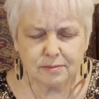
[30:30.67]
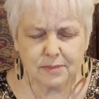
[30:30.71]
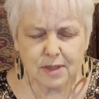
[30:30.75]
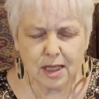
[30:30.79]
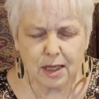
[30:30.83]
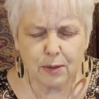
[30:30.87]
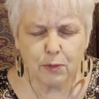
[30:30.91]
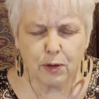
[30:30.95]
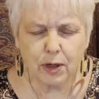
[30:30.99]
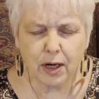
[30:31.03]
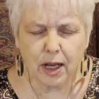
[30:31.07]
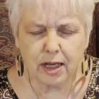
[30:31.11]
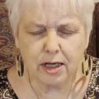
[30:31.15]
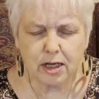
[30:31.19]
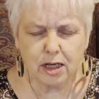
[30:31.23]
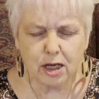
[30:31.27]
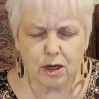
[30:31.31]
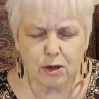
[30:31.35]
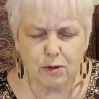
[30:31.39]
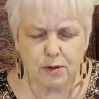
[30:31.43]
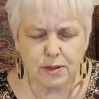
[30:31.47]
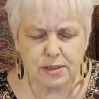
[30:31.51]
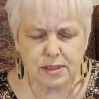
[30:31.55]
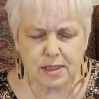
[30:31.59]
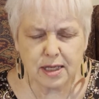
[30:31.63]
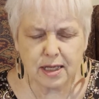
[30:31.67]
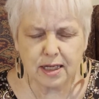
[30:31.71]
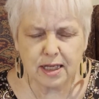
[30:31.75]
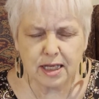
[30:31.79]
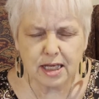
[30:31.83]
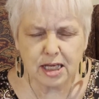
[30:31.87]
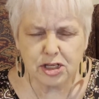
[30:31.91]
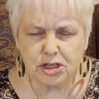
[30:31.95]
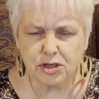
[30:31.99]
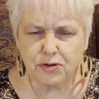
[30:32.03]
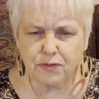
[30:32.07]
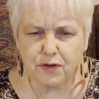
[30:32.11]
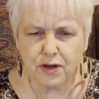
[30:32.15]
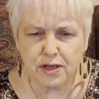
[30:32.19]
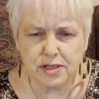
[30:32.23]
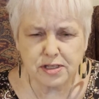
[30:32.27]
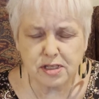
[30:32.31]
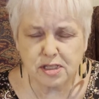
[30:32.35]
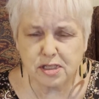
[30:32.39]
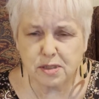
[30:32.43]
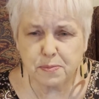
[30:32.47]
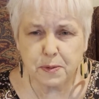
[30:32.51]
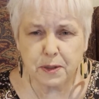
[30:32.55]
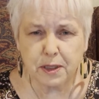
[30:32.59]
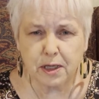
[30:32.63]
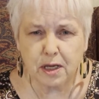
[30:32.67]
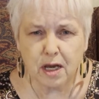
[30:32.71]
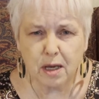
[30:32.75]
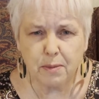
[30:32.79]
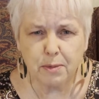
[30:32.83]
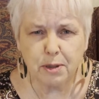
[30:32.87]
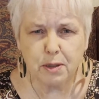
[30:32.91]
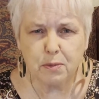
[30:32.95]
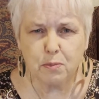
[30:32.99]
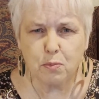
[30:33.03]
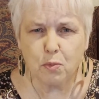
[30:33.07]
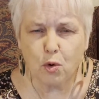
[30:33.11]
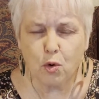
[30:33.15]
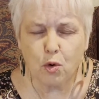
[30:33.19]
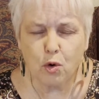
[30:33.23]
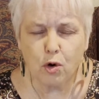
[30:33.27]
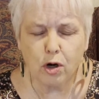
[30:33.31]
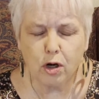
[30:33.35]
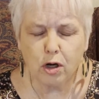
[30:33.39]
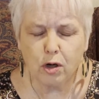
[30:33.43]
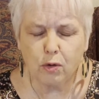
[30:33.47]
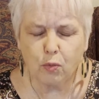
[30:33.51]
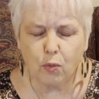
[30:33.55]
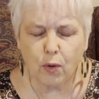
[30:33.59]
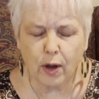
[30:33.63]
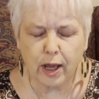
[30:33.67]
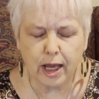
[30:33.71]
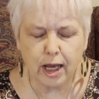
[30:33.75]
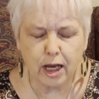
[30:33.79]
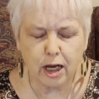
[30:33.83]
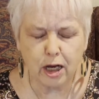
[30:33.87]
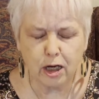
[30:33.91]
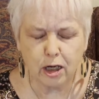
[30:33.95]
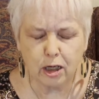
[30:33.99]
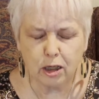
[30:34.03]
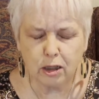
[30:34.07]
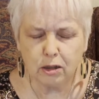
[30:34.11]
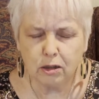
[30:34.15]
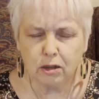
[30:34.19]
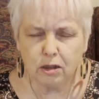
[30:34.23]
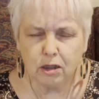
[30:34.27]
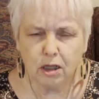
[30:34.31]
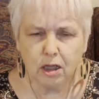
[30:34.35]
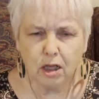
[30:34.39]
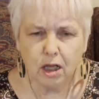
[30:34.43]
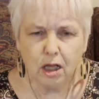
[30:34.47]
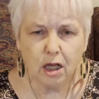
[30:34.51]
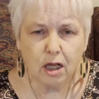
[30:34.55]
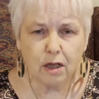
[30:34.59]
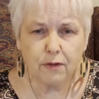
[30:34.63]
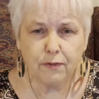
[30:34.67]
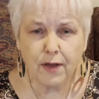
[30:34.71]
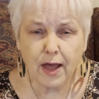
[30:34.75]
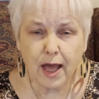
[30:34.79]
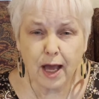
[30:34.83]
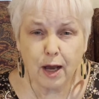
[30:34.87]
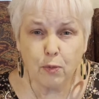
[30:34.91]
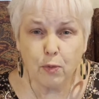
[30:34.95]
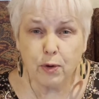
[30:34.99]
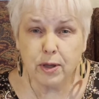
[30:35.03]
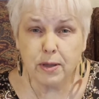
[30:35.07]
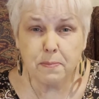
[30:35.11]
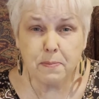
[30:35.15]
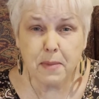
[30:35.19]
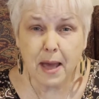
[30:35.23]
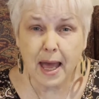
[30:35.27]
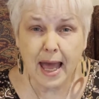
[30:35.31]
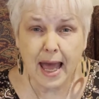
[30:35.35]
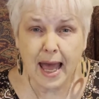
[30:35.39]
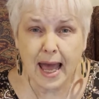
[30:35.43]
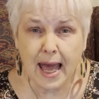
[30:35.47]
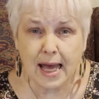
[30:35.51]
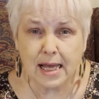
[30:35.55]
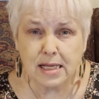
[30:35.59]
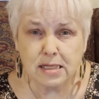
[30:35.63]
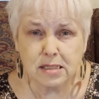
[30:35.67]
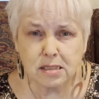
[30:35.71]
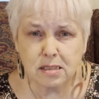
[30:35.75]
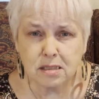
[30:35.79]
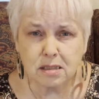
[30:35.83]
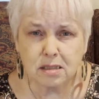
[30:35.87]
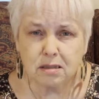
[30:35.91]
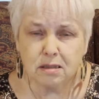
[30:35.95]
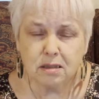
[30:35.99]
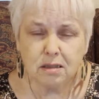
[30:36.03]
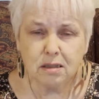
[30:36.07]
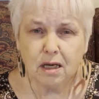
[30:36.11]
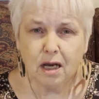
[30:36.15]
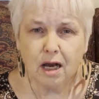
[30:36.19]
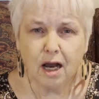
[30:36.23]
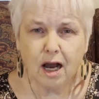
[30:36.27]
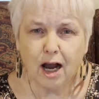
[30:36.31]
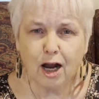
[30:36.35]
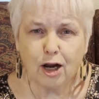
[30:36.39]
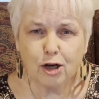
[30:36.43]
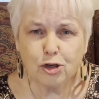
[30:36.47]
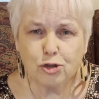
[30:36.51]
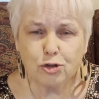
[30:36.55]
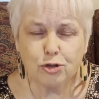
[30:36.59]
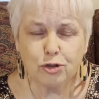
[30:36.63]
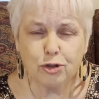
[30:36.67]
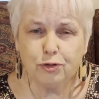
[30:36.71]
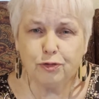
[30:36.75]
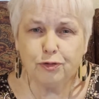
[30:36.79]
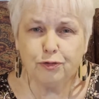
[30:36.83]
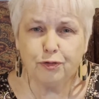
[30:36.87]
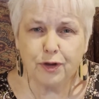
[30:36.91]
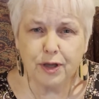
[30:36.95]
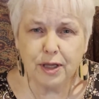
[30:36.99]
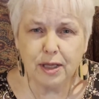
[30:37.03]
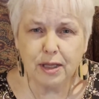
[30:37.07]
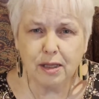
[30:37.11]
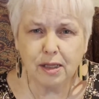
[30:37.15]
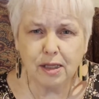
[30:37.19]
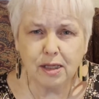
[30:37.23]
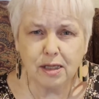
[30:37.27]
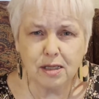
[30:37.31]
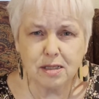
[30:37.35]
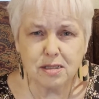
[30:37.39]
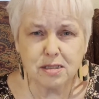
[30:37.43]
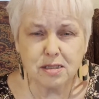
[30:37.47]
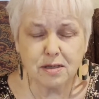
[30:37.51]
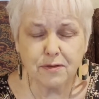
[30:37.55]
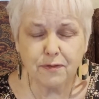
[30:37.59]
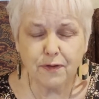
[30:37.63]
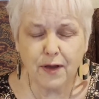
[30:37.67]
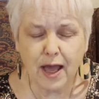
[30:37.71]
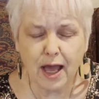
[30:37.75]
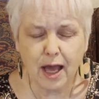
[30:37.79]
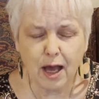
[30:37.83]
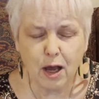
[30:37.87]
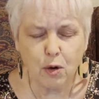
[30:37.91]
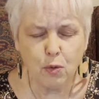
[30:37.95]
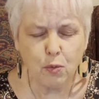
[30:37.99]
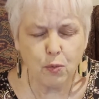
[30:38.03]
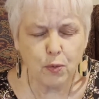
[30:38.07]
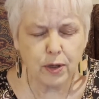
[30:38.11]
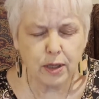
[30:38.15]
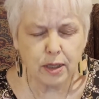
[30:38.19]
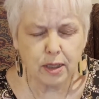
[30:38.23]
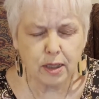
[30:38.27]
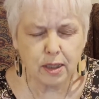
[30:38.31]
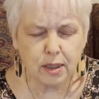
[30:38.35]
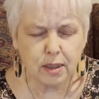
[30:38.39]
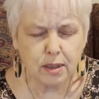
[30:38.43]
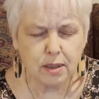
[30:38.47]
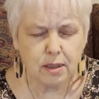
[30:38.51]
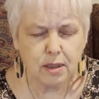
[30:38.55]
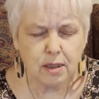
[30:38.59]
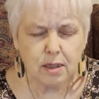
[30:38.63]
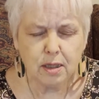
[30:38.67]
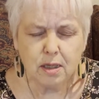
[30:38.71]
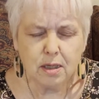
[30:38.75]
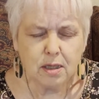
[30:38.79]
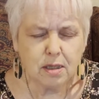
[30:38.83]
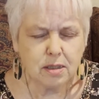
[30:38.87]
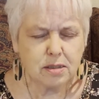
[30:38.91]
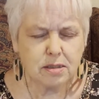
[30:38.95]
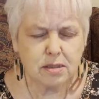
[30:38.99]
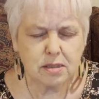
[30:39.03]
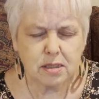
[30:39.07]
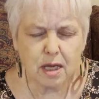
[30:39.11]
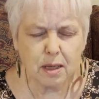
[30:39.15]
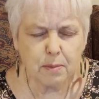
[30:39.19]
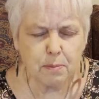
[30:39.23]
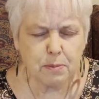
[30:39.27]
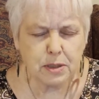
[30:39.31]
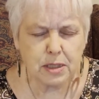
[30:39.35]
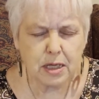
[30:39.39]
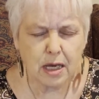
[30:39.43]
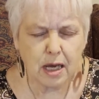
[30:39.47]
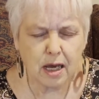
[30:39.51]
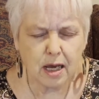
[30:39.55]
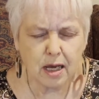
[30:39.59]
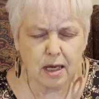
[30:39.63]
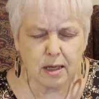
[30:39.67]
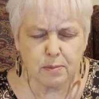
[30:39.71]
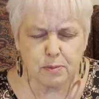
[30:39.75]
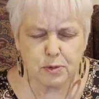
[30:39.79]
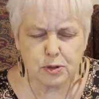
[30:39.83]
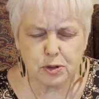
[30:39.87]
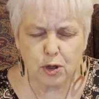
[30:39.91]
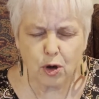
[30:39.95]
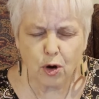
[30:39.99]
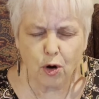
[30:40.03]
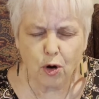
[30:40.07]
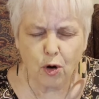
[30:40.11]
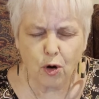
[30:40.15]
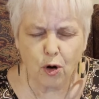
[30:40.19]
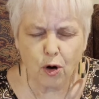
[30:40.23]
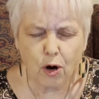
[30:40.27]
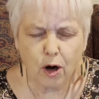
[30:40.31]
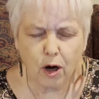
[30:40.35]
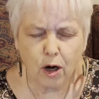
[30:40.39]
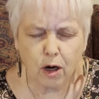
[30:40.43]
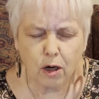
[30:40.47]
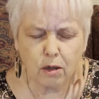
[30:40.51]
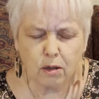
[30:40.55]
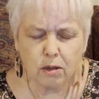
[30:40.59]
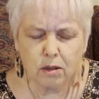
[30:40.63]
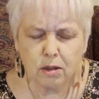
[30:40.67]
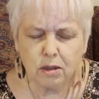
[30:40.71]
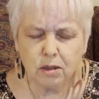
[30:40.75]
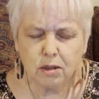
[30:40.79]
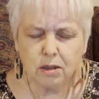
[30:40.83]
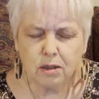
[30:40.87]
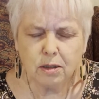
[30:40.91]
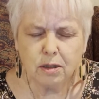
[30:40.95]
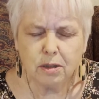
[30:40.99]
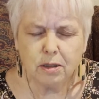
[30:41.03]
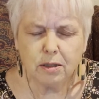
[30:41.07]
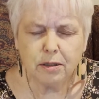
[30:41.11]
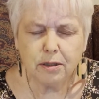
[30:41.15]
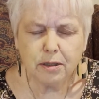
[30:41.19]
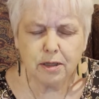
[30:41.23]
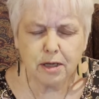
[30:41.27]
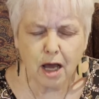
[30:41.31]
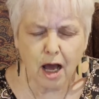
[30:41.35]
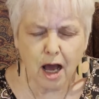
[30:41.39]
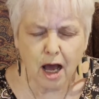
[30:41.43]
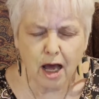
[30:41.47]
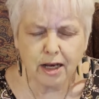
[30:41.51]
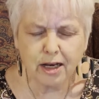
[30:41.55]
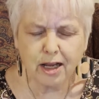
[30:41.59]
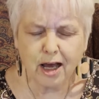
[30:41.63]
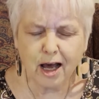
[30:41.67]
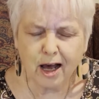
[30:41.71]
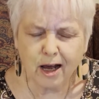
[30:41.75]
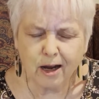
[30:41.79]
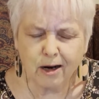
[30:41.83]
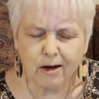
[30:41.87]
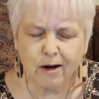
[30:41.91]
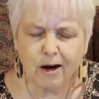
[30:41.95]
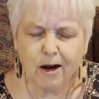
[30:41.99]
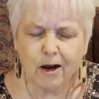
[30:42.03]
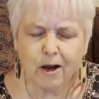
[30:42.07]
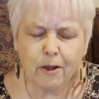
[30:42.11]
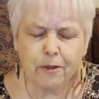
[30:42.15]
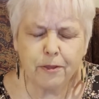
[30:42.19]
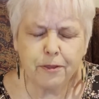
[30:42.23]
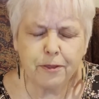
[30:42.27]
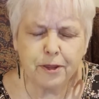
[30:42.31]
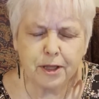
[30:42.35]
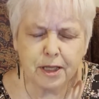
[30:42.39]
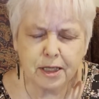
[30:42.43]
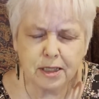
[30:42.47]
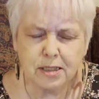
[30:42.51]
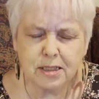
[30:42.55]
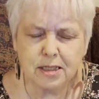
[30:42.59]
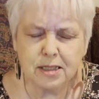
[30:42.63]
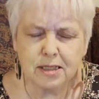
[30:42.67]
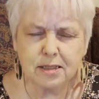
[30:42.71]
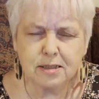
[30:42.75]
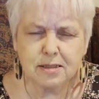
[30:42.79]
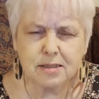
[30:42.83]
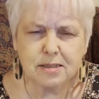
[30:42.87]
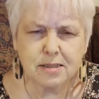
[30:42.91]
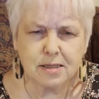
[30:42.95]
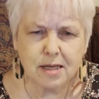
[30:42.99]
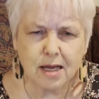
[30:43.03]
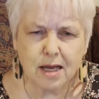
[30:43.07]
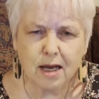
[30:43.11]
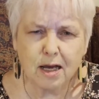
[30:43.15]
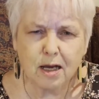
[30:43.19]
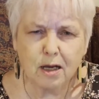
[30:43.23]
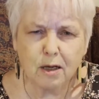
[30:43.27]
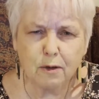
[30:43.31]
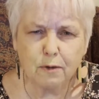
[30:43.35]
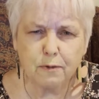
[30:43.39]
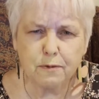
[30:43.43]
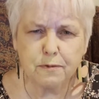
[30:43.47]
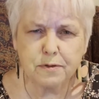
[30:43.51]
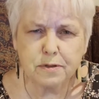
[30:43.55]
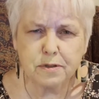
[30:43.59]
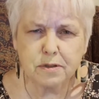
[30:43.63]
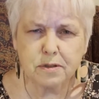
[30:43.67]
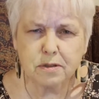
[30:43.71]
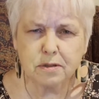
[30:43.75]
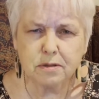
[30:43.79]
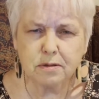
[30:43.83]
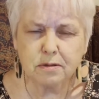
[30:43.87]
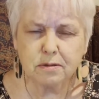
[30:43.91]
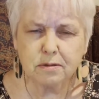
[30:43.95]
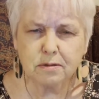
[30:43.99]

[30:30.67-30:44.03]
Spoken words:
And what I know is that each of us is becoming more aware of how we mask our true feelings, of how we sometimes are not our authentic selves.